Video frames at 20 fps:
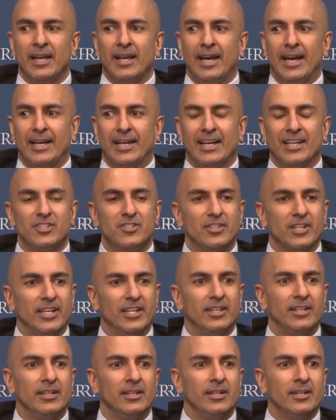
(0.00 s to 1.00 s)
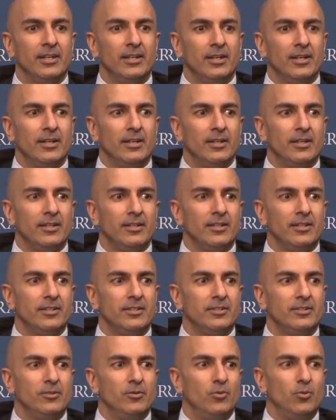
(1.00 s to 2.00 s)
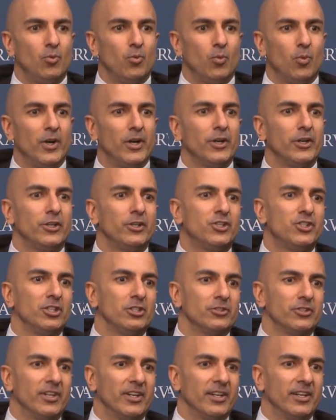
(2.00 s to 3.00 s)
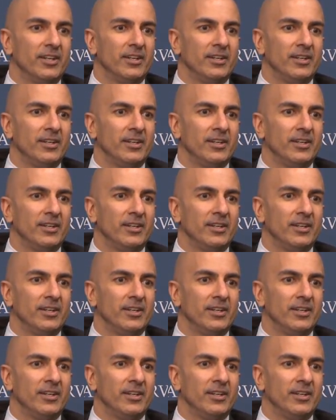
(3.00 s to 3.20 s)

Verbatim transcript: And I said, where are your children?